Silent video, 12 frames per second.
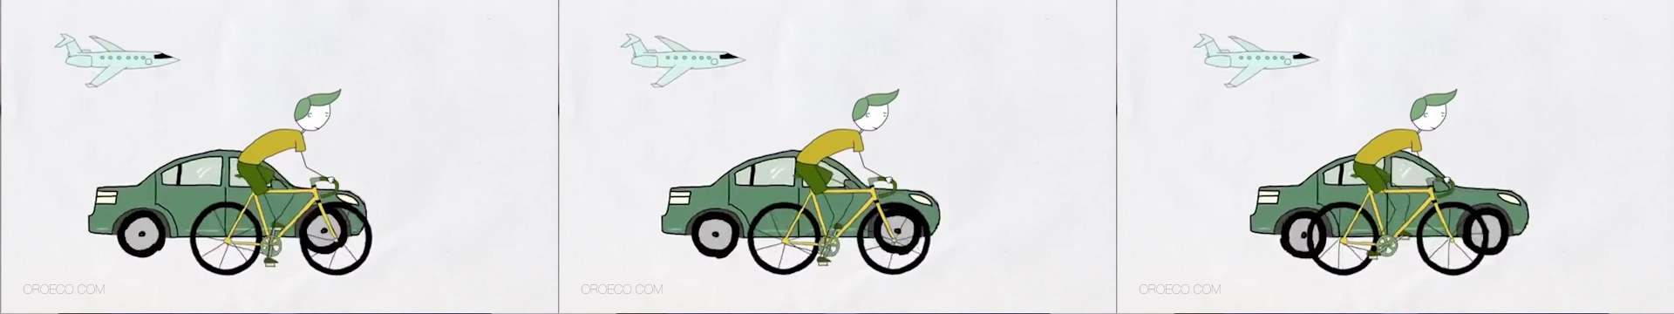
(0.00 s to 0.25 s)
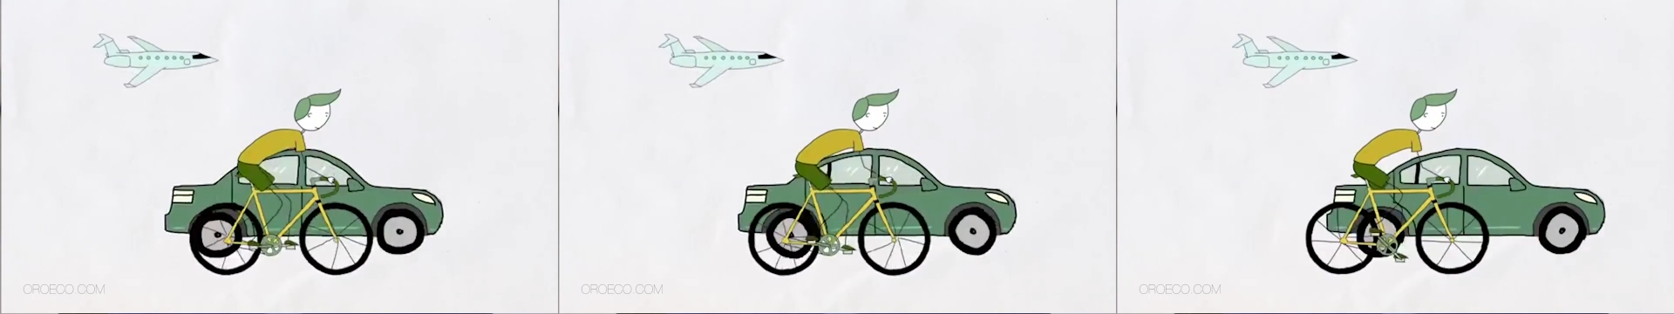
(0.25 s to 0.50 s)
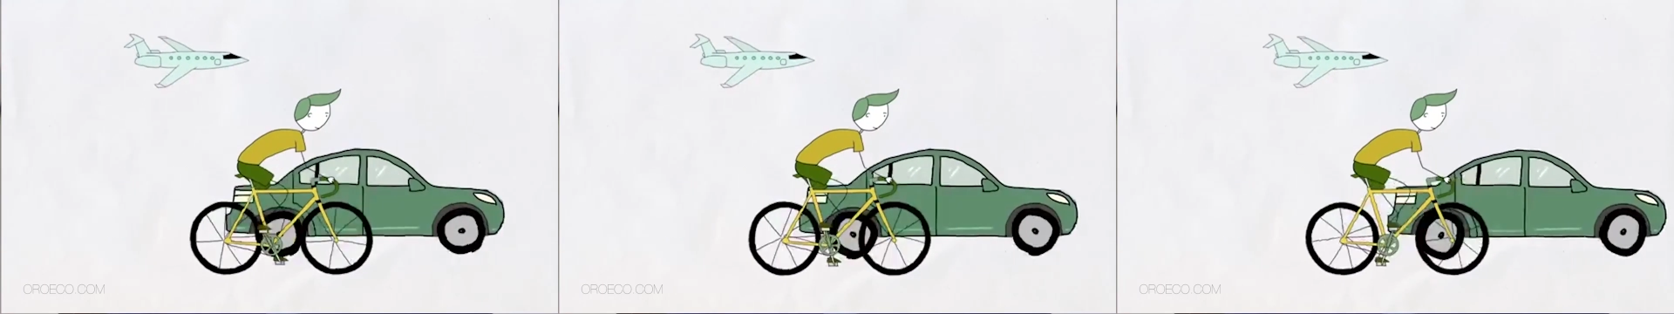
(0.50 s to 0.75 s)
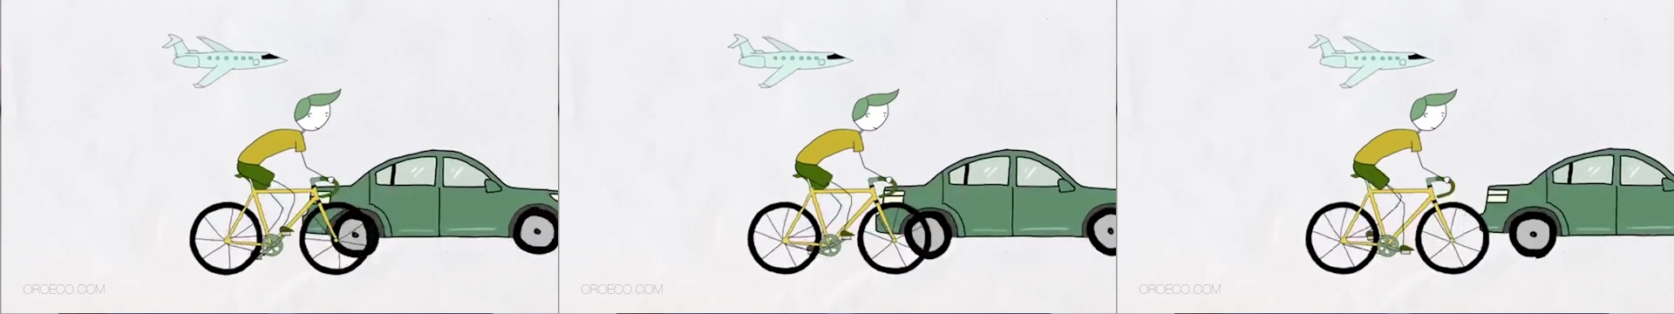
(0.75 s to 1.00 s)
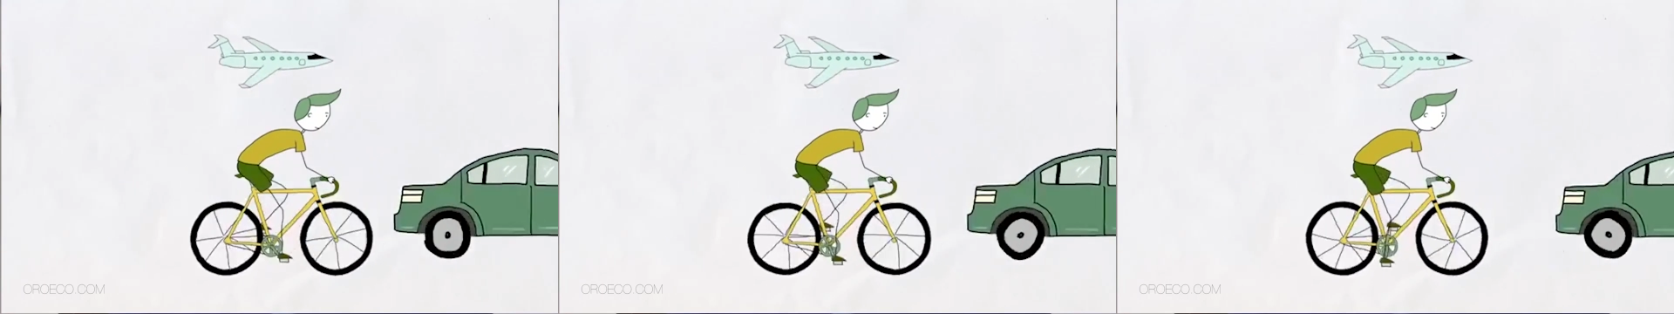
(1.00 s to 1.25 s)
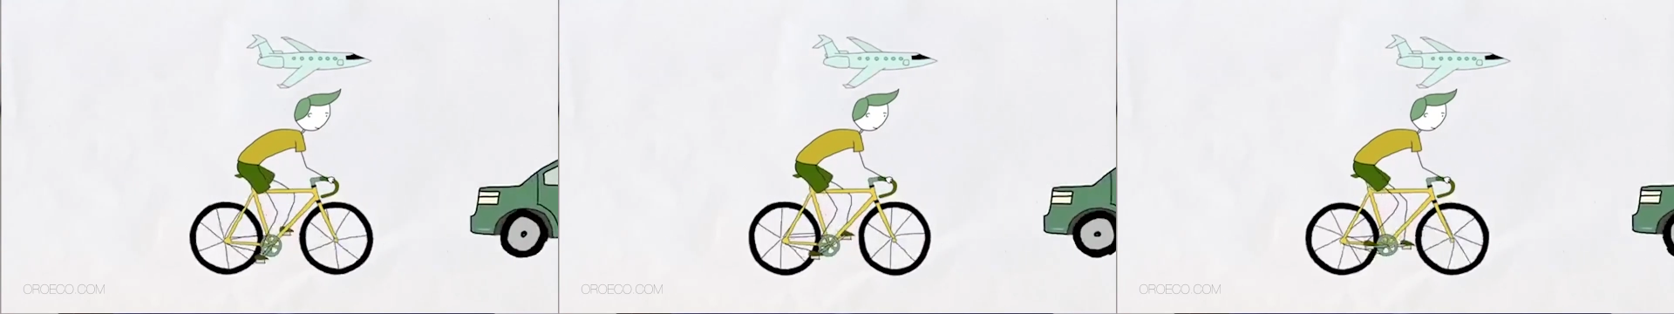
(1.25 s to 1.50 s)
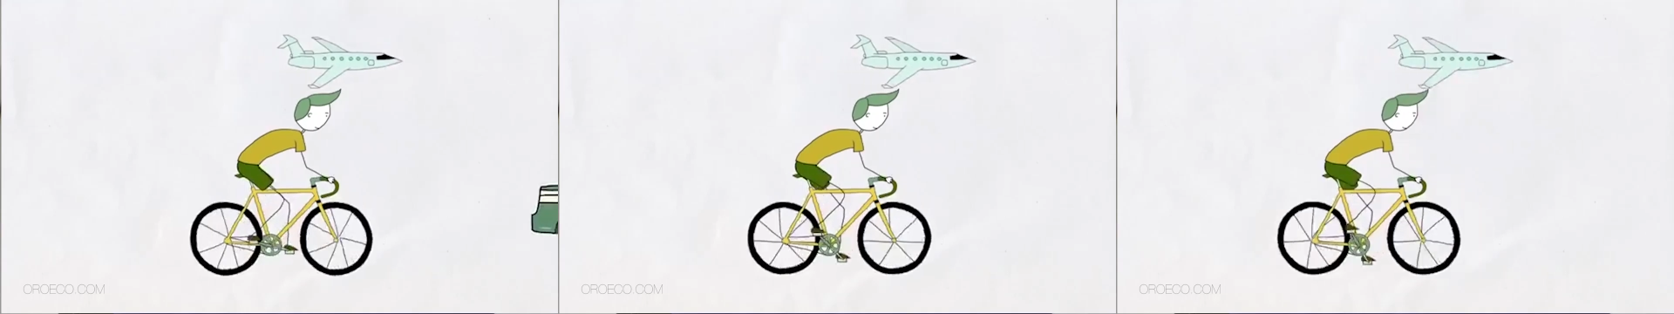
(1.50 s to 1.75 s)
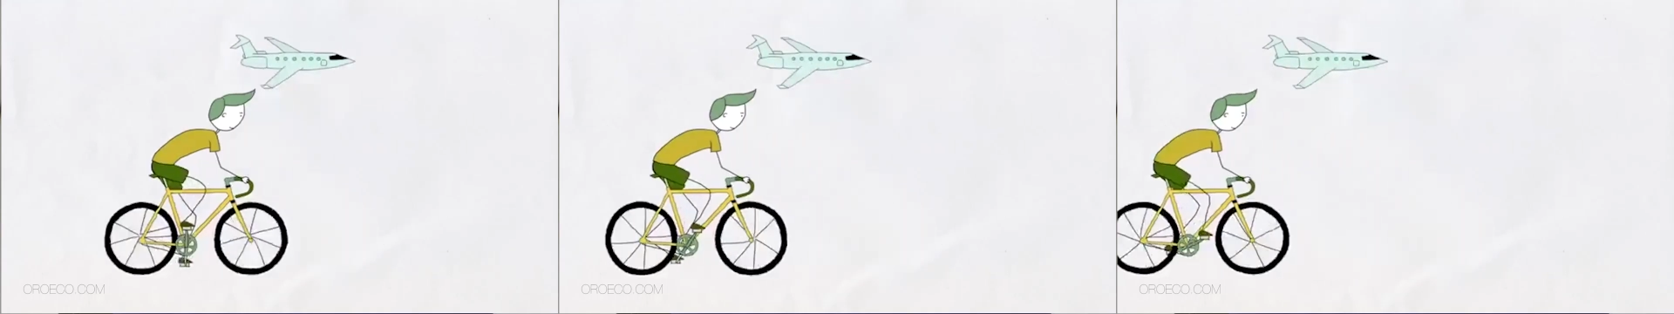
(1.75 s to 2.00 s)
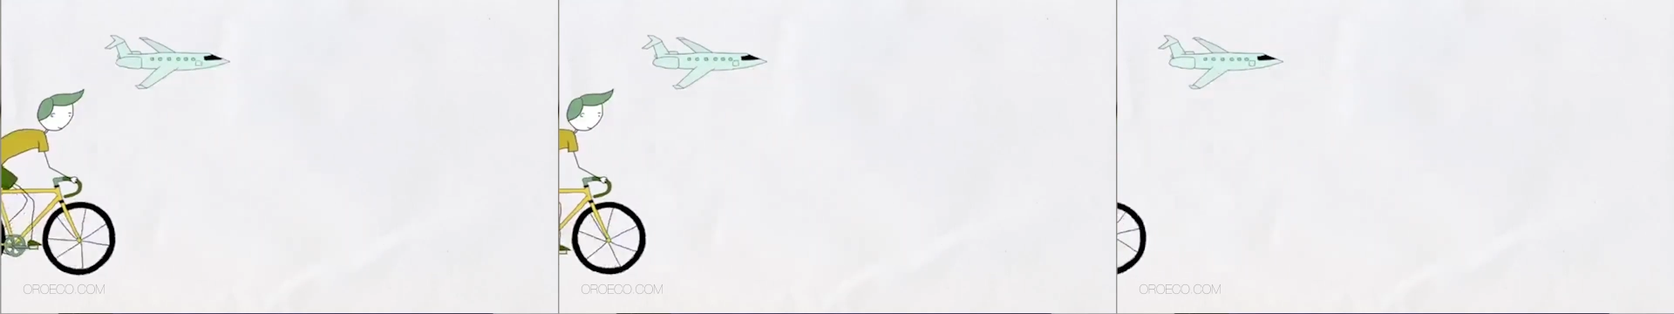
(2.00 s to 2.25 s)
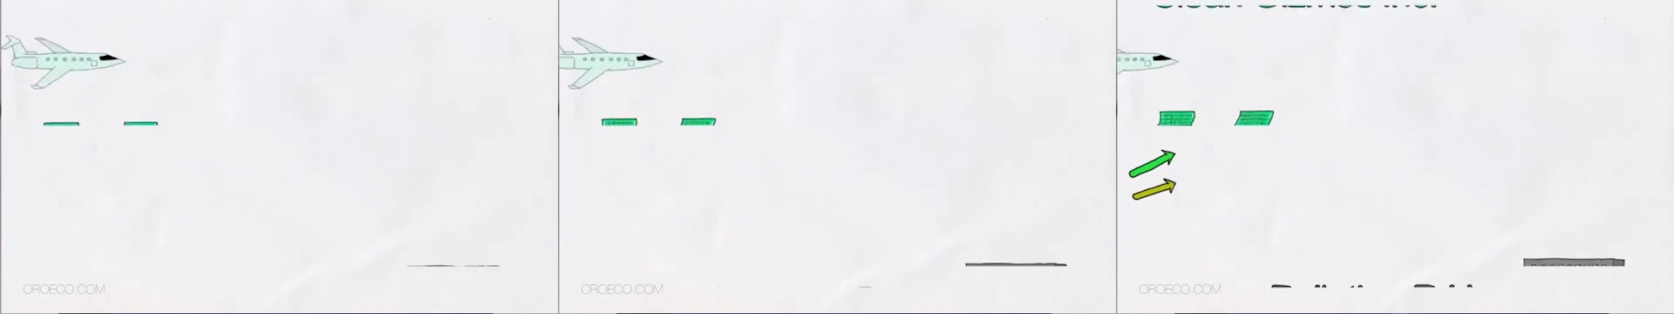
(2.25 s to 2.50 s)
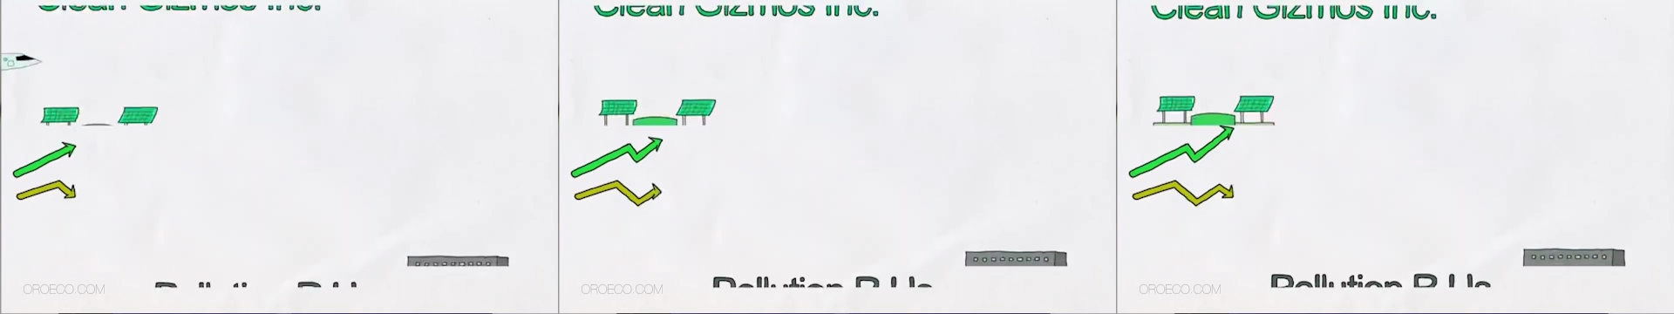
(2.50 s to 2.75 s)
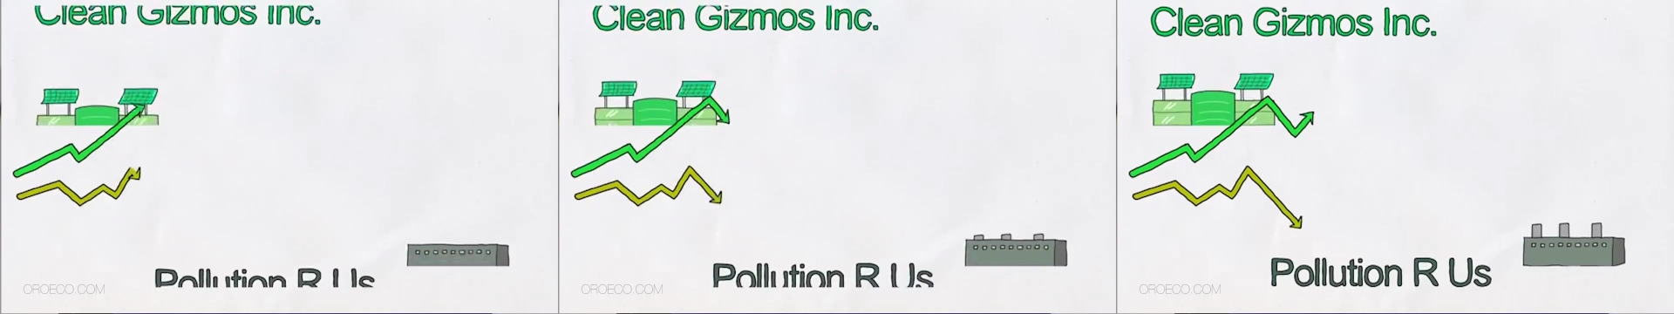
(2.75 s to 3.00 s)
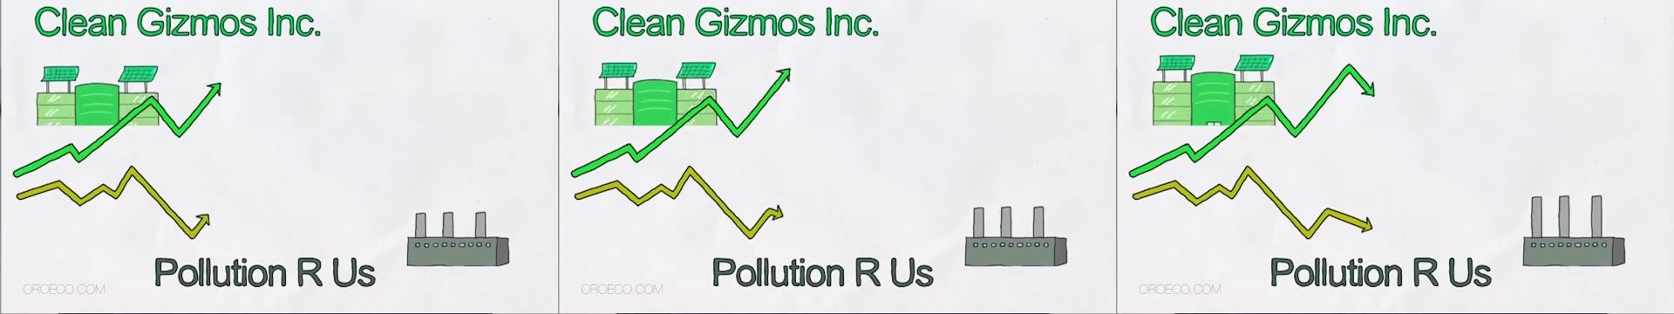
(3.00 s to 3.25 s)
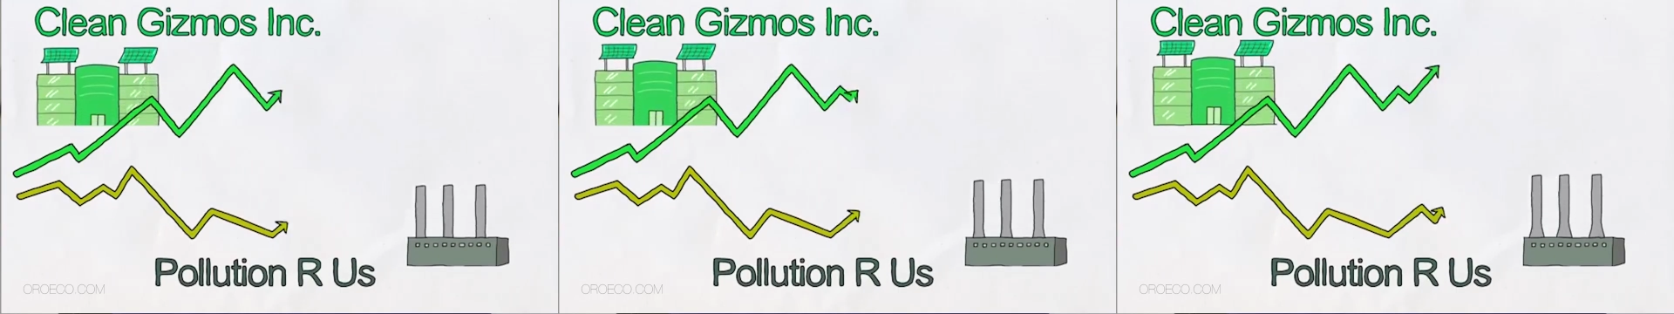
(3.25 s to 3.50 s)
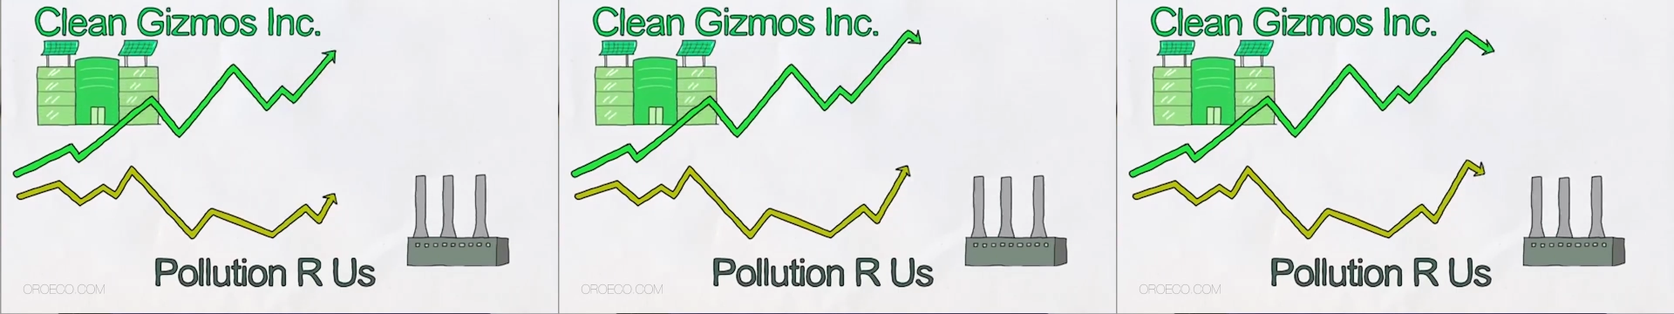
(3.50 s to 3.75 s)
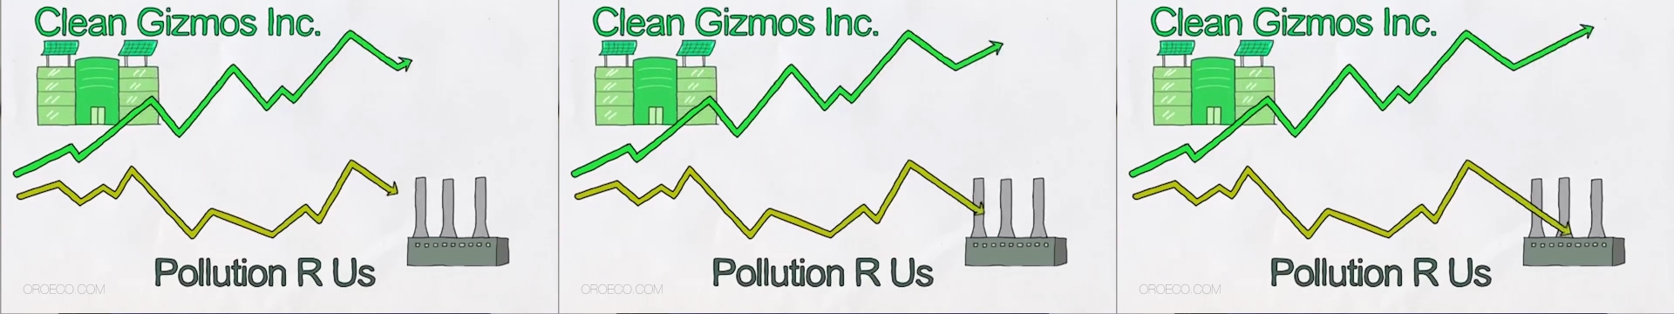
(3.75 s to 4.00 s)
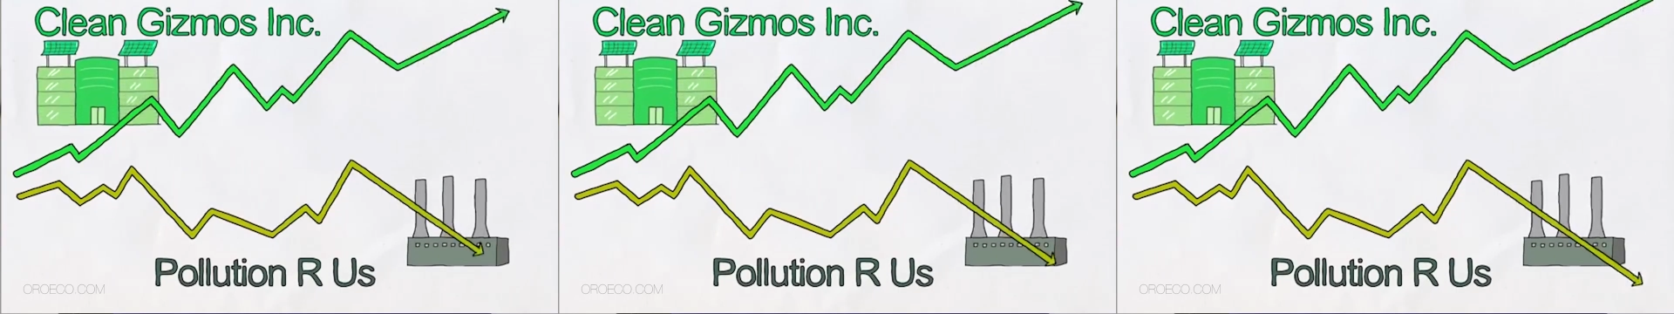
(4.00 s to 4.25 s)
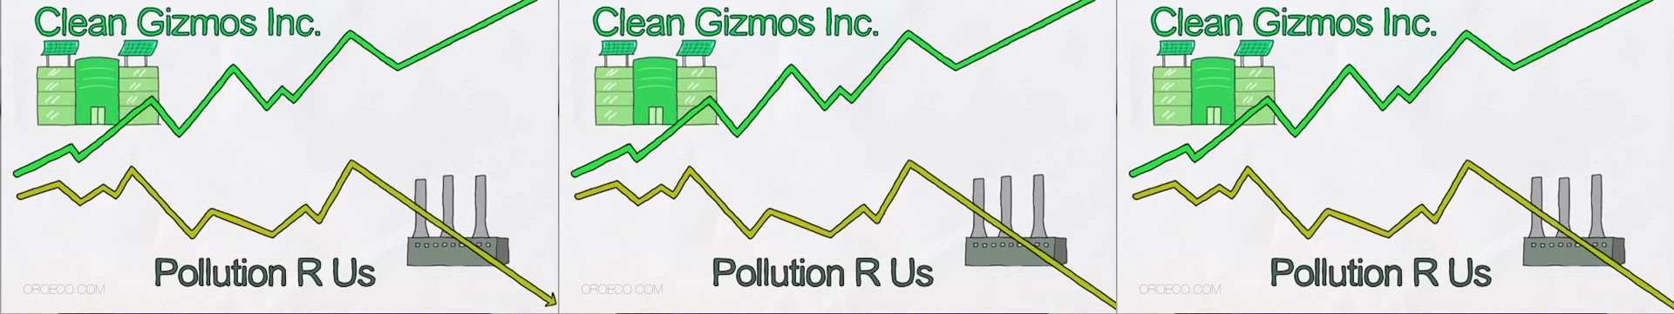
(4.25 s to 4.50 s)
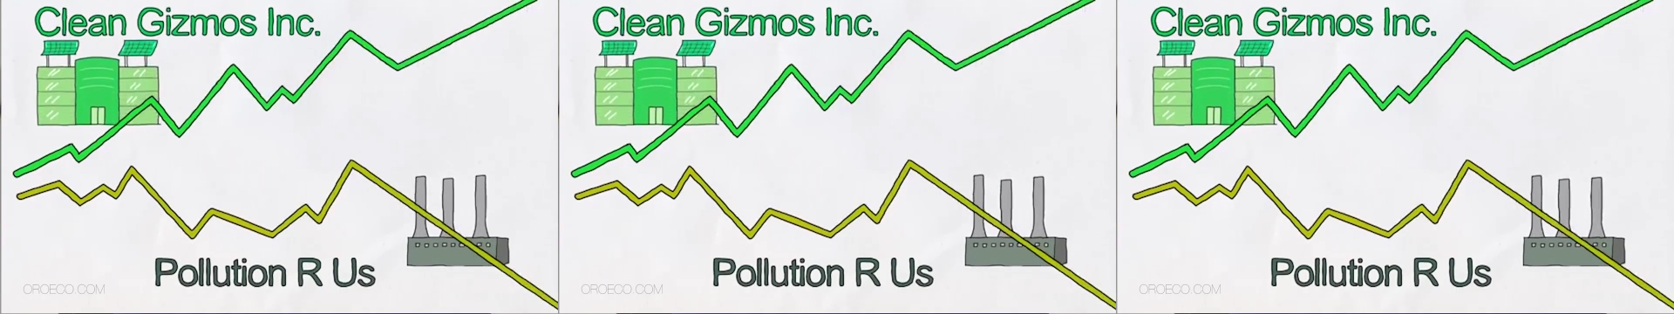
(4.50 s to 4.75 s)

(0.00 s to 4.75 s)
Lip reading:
[unreadable: no face in view]